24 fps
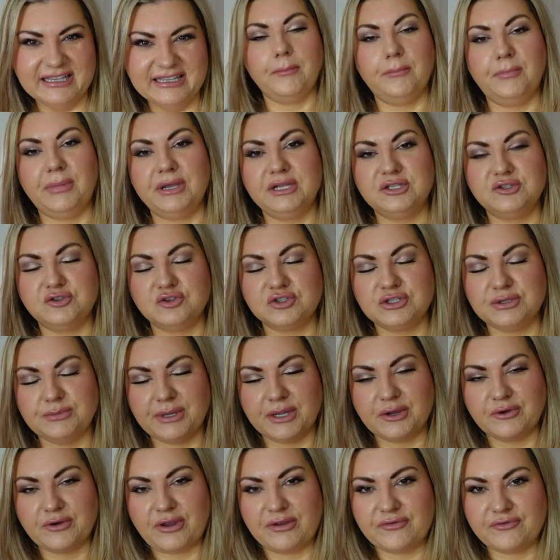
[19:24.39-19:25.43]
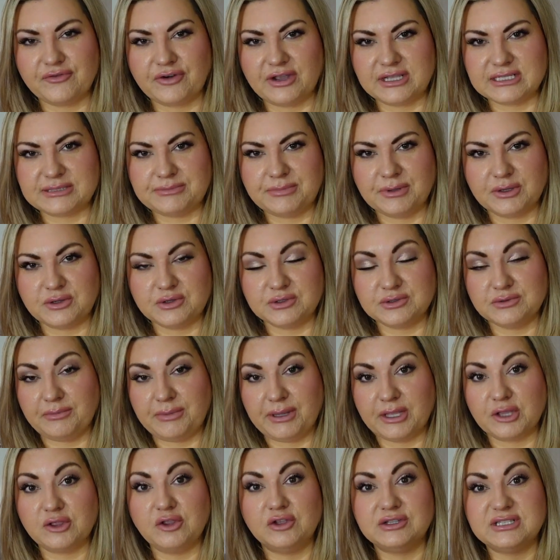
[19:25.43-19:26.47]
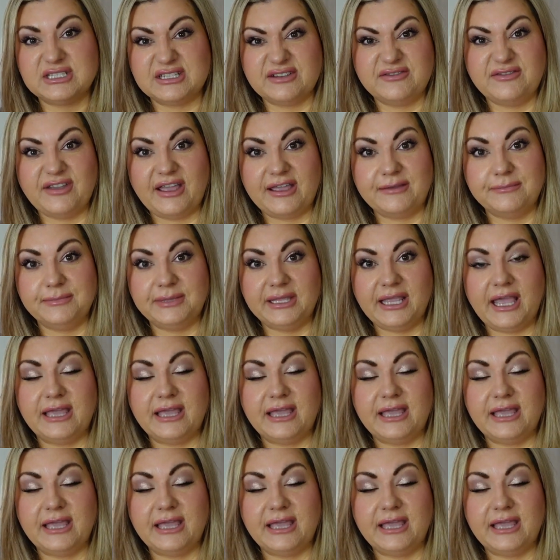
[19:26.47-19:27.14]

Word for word: But it's also been great for us because we've been close to family,